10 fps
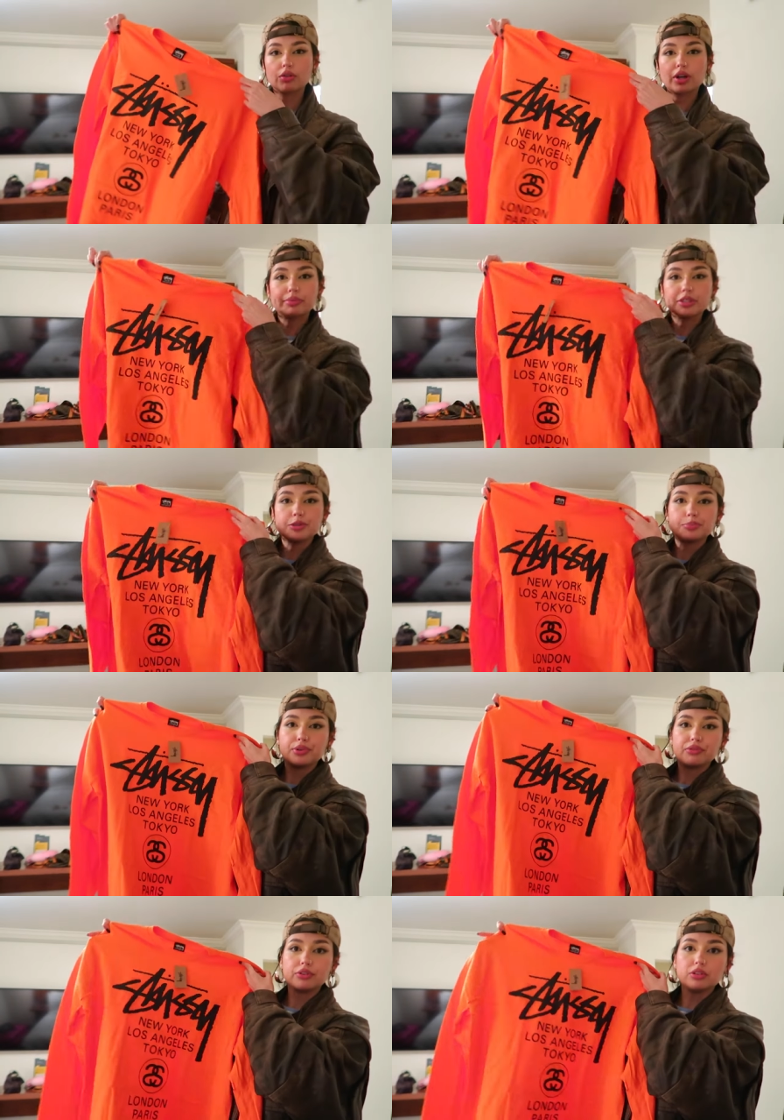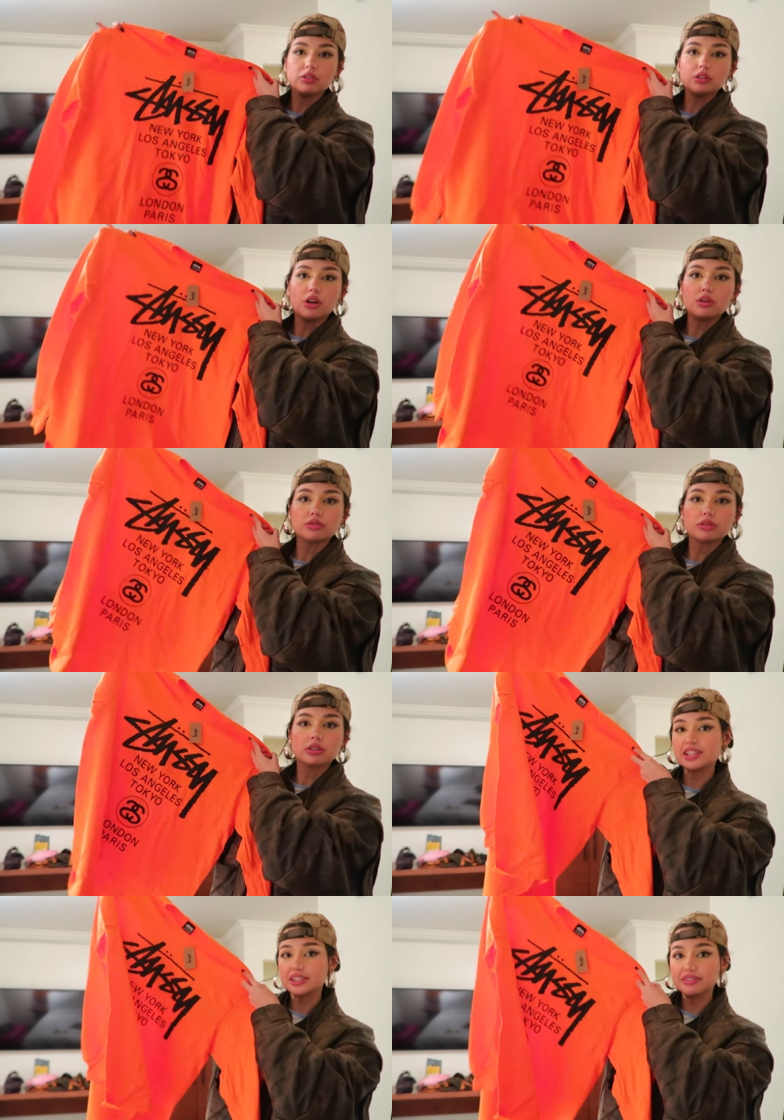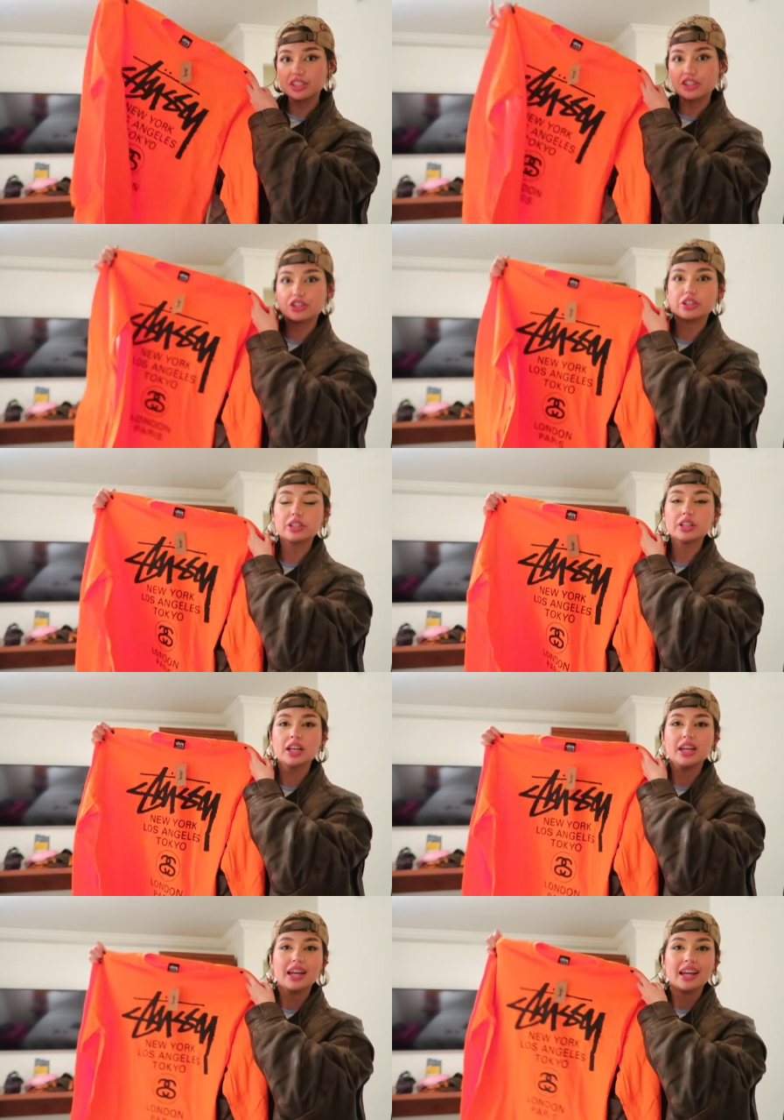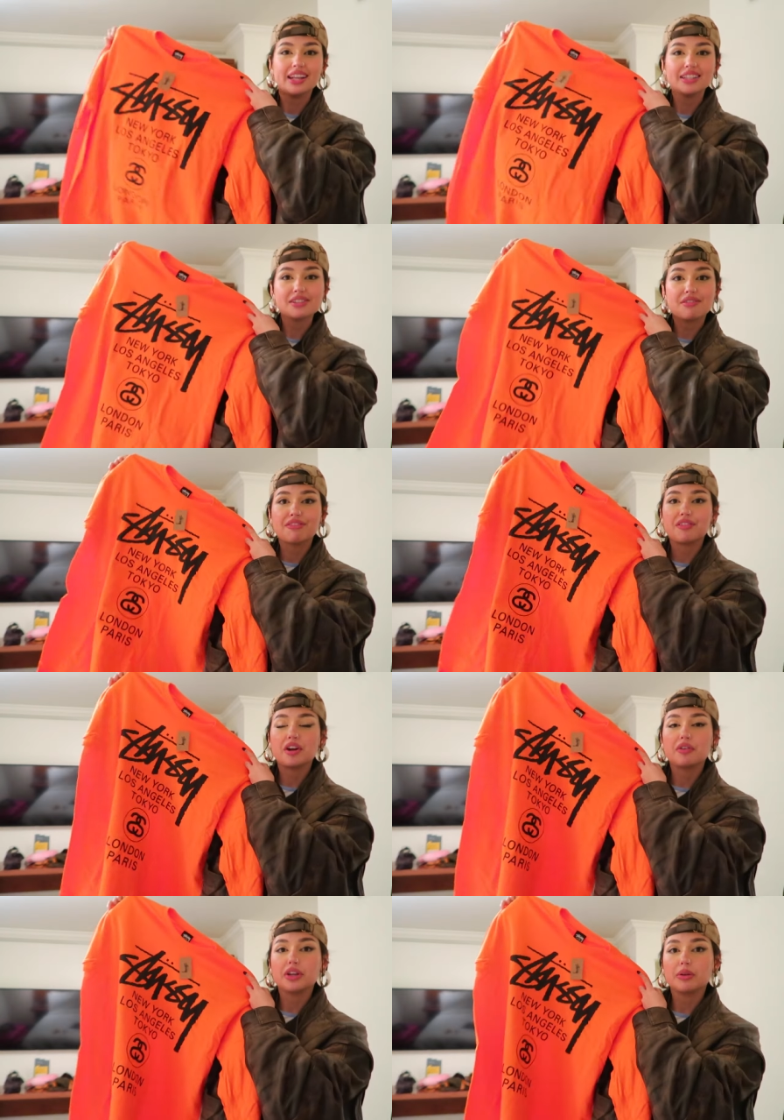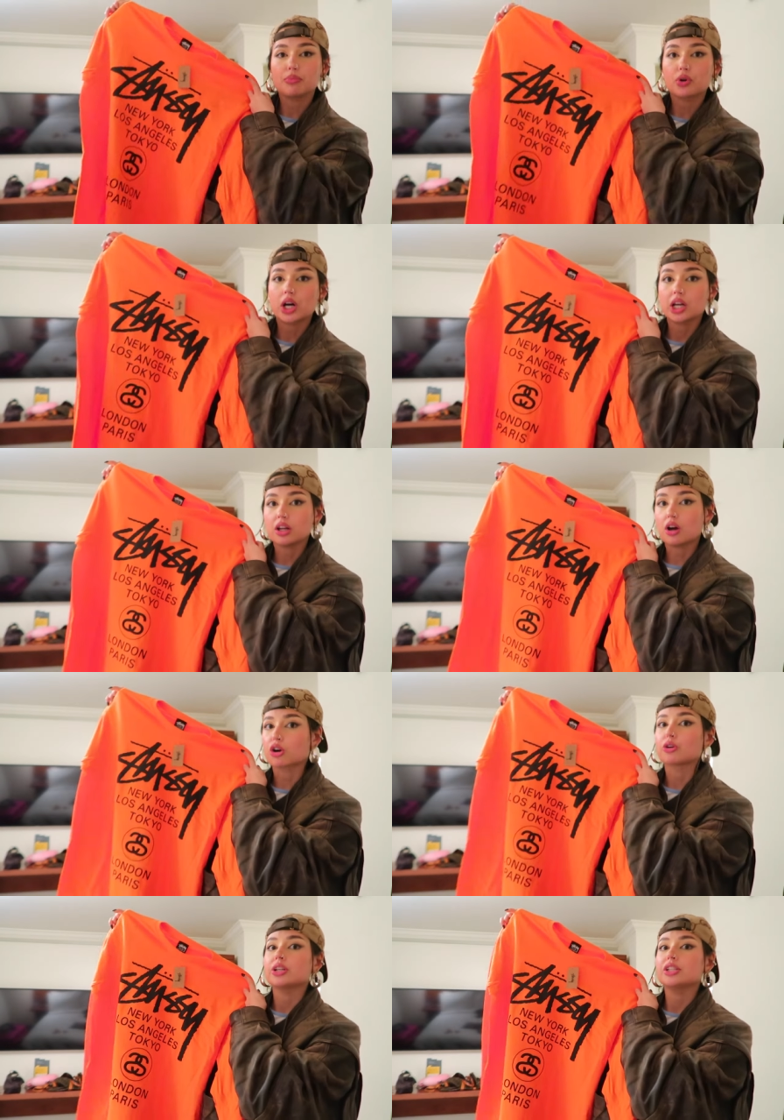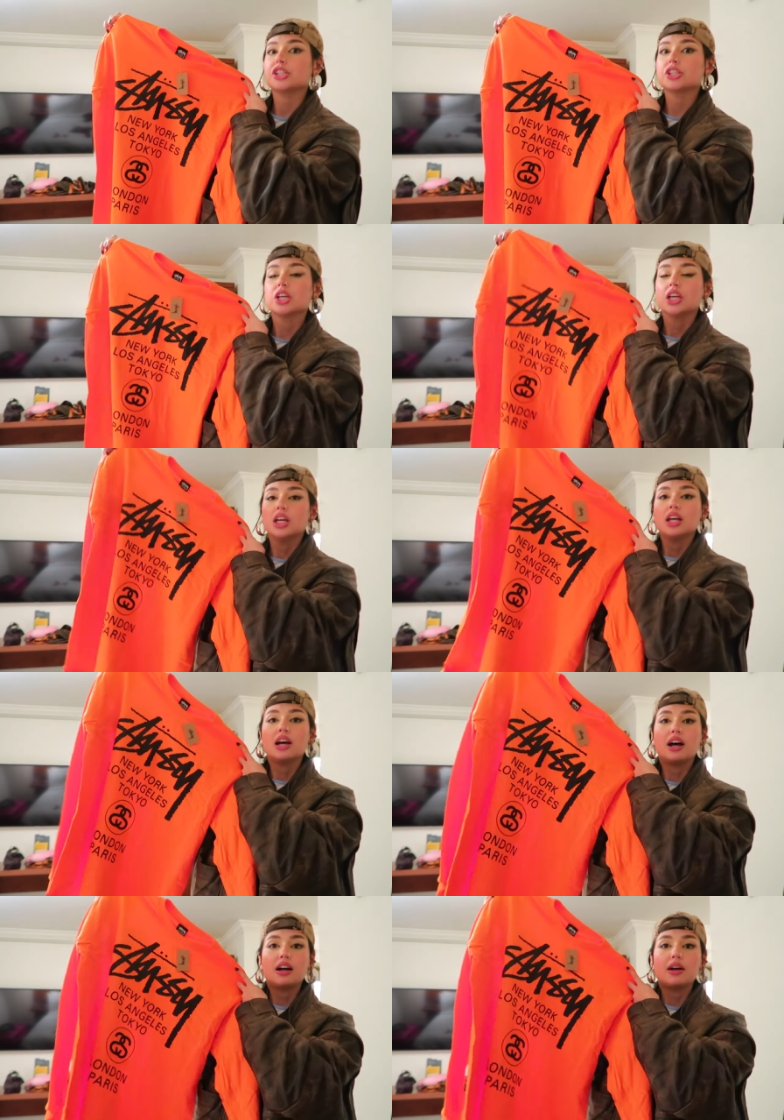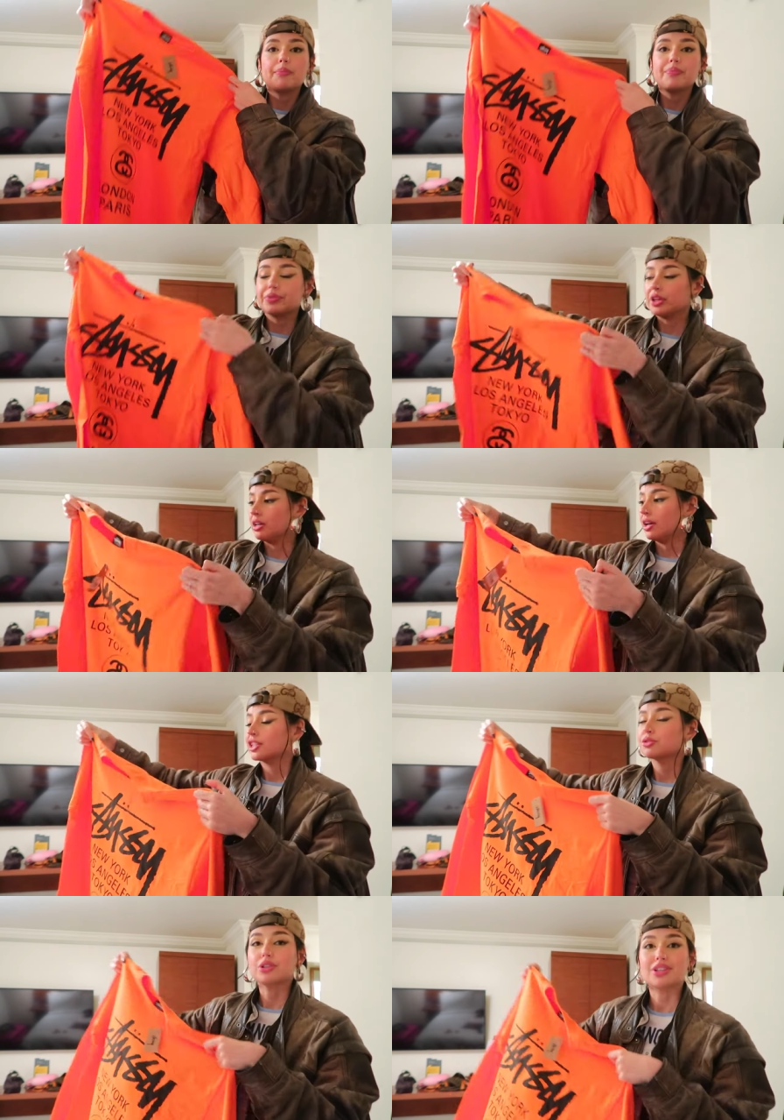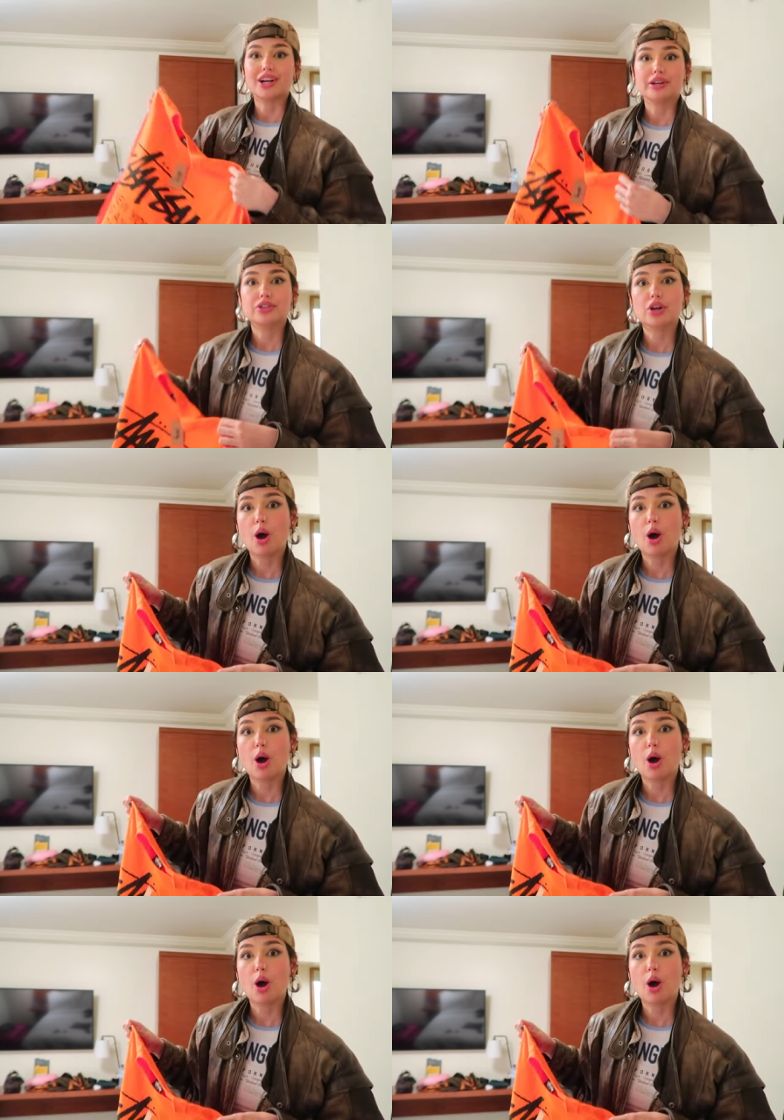Grabbed this beautiful long sleeve t-shirt, and it's a very bright orange, in extra large,